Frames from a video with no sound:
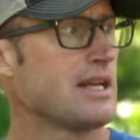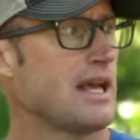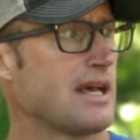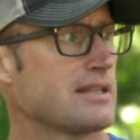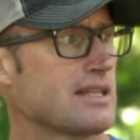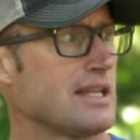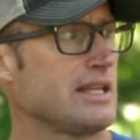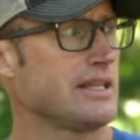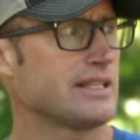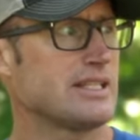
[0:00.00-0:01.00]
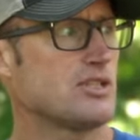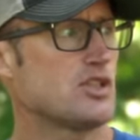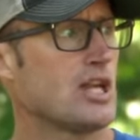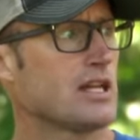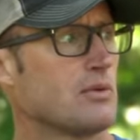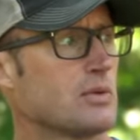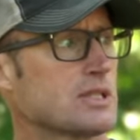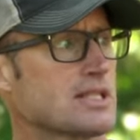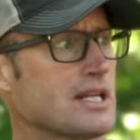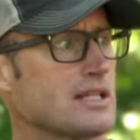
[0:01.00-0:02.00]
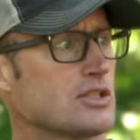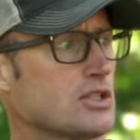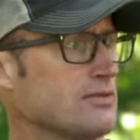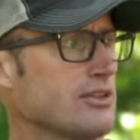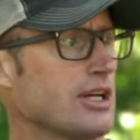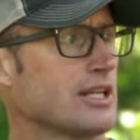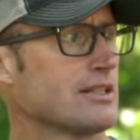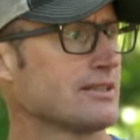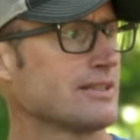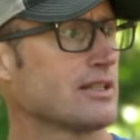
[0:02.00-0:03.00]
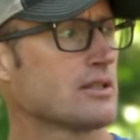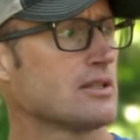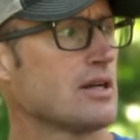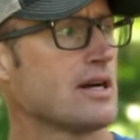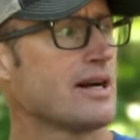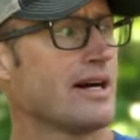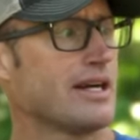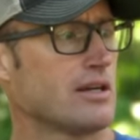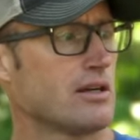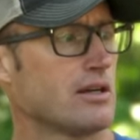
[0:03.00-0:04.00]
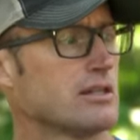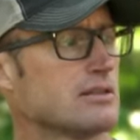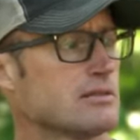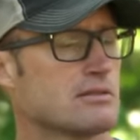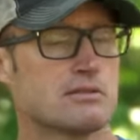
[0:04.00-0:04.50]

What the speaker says: Has a KIJI head on one side, Surefire head on the other, IR,